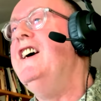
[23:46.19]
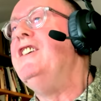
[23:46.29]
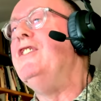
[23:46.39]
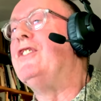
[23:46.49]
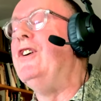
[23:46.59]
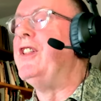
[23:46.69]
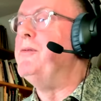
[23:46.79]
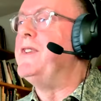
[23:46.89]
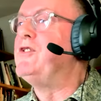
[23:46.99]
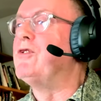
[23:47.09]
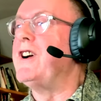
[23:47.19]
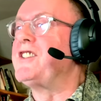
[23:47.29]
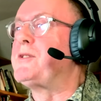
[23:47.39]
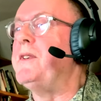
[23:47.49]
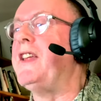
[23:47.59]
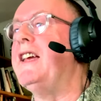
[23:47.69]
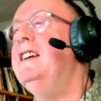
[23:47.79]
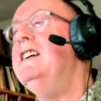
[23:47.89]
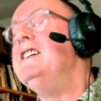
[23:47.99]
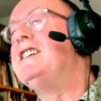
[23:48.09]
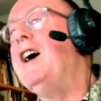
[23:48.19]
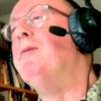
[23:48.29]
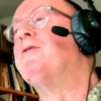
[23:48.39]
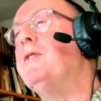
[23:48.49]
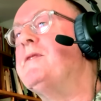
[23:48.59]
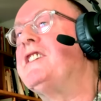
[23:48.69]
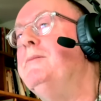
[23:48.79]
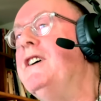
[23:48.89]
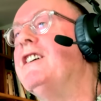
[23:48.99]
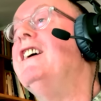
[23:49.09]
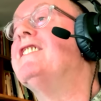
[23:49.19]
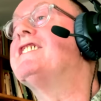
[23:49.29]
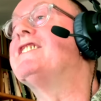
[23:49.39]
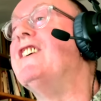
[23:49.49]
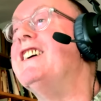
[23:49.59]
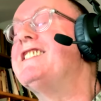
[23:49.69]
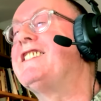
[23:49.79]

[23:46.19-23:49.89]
You call them drugs when they come from somewhere else, right?